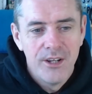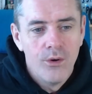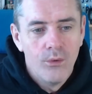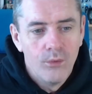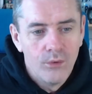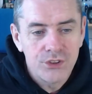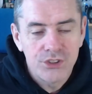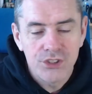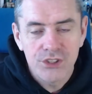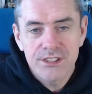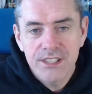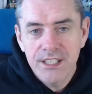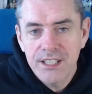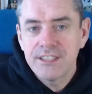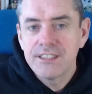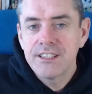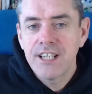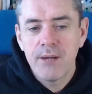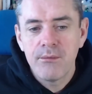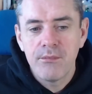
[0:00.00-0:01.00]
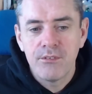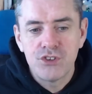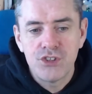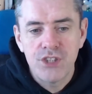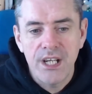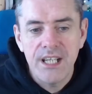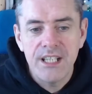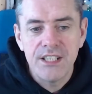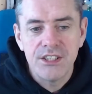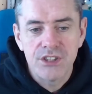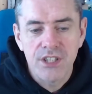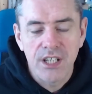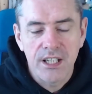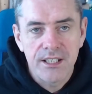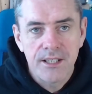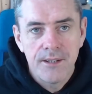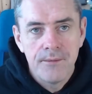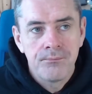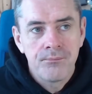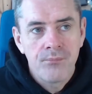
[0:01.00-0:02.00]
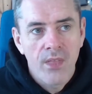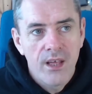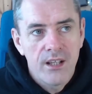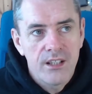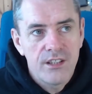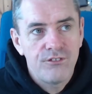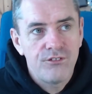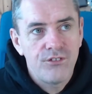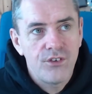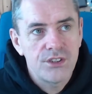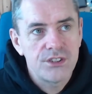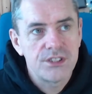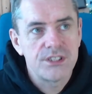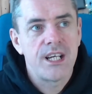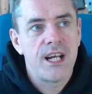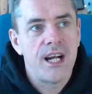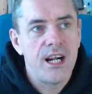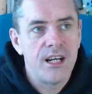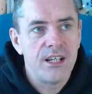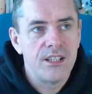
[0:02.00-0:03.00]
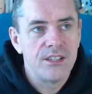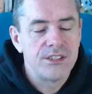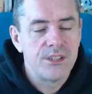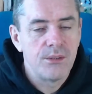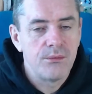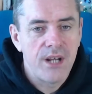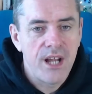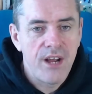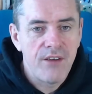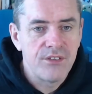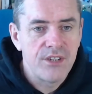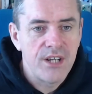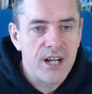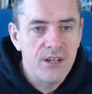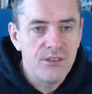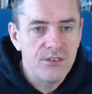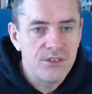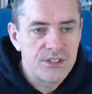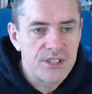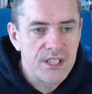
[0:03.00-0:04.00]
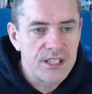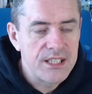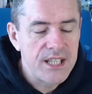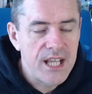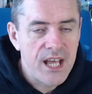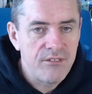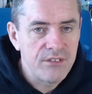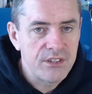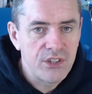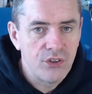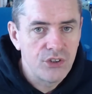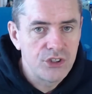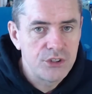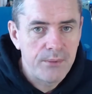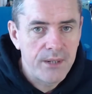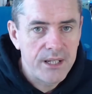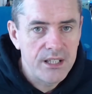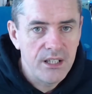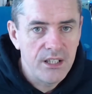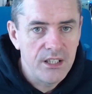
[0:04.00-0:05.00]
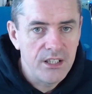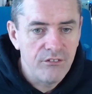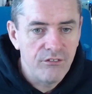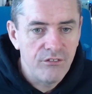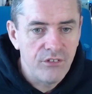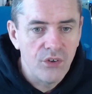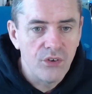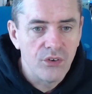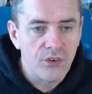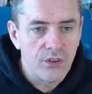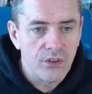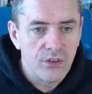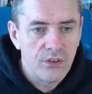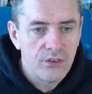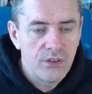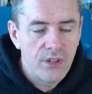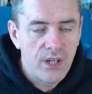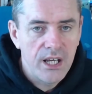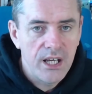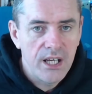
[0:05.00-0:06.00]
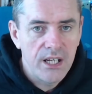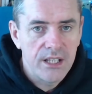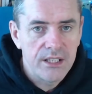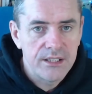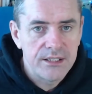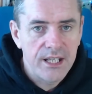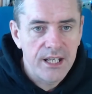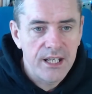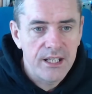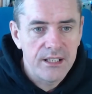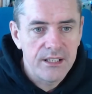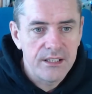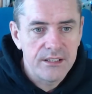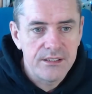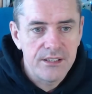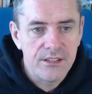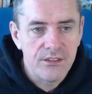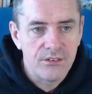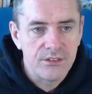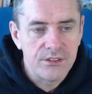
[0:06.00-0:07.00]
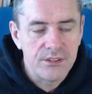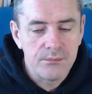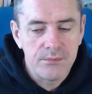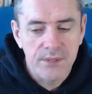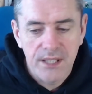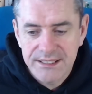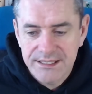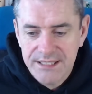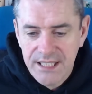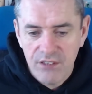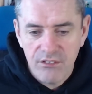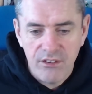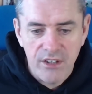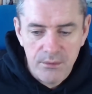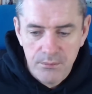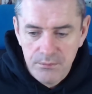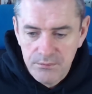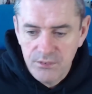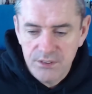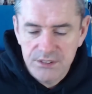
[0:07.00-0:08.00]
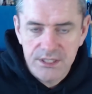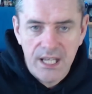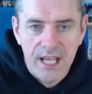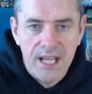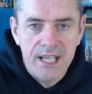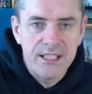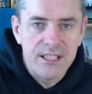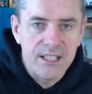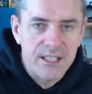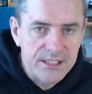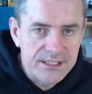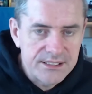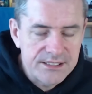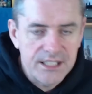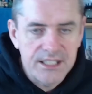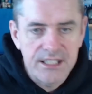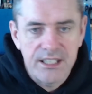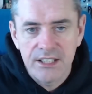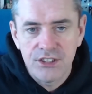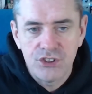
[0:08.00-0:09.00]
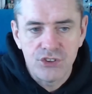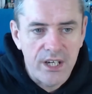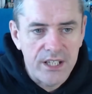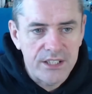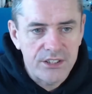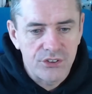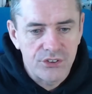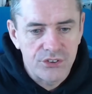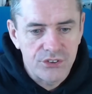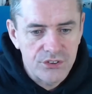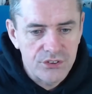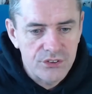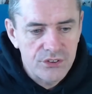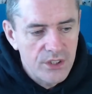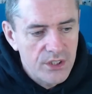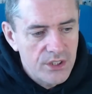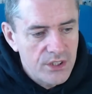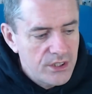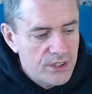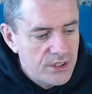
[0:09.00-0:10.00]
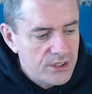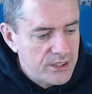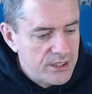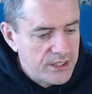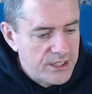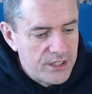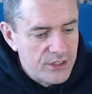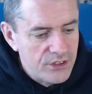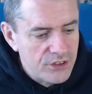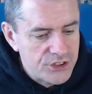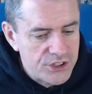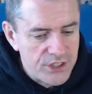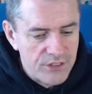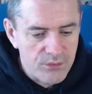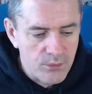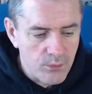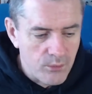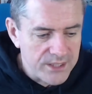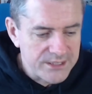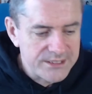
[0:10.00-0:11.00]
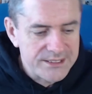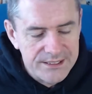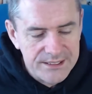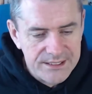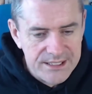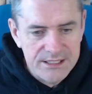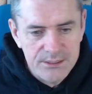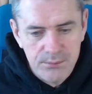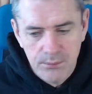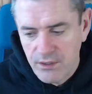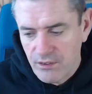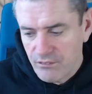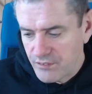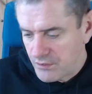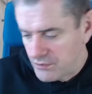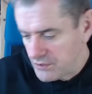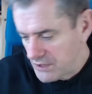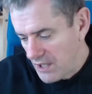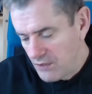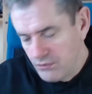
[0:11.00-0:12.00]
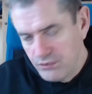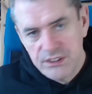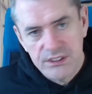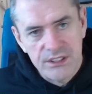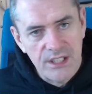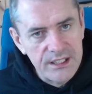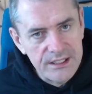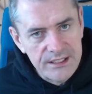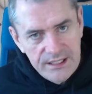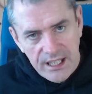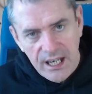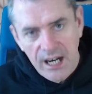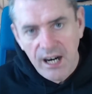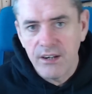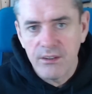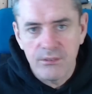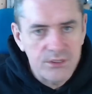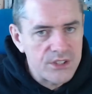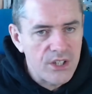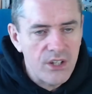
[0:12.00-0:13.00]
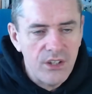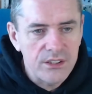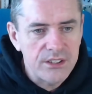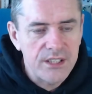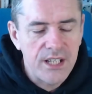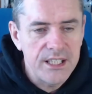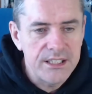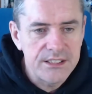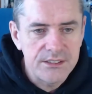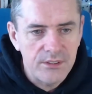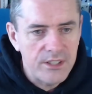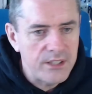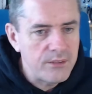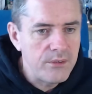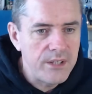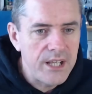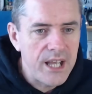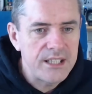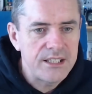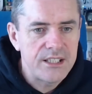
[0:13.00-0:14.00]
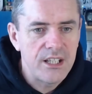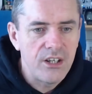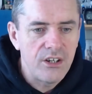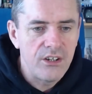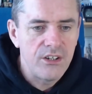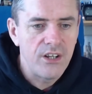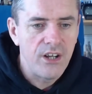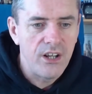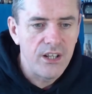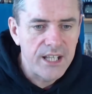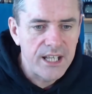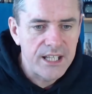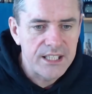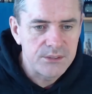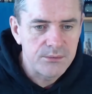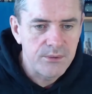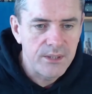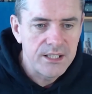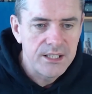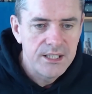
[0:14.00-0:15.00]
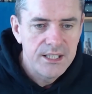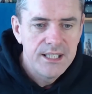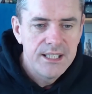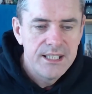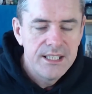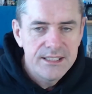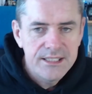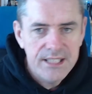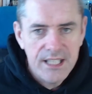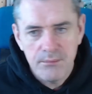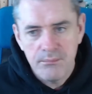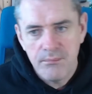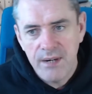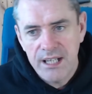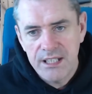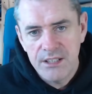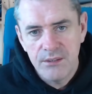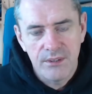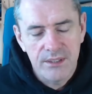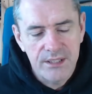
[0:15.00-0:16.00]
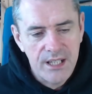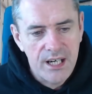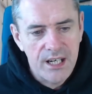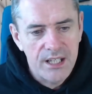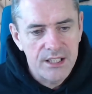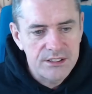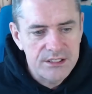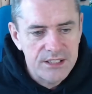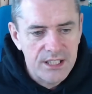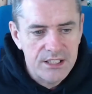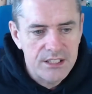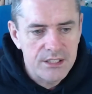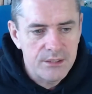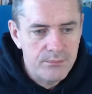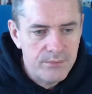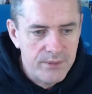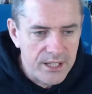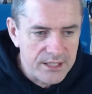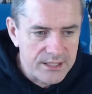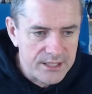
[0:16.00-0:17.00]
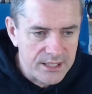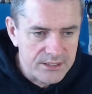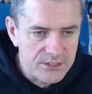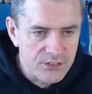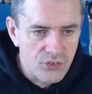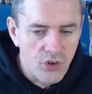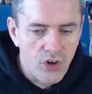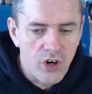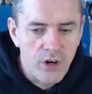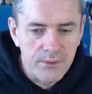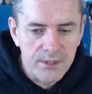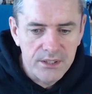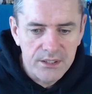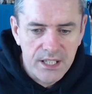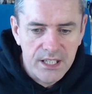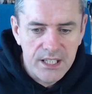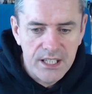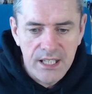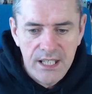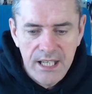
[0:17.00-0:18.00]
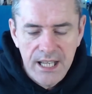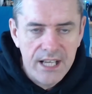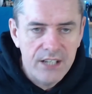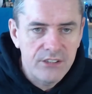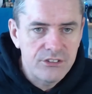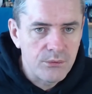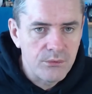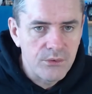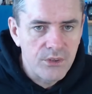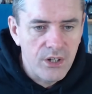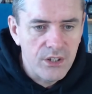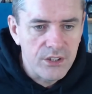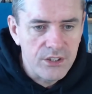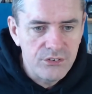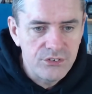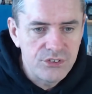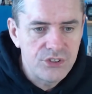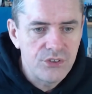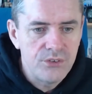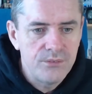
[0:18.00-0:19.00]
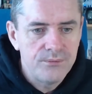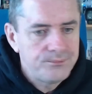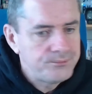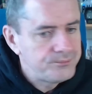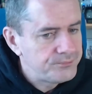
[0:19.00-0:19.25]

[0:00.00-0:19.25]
We're just in a time of change. Like, the first cars that were ever out didn't have a clutch pedal on the floor. The accelerator was a handle on the side like tractors, and the gear shift wasn't this one over here. It was outside the car, and it was all kinds of, like, we had to learn all that as well. Then manual cars started to get that normal kind of layout that we're all used to,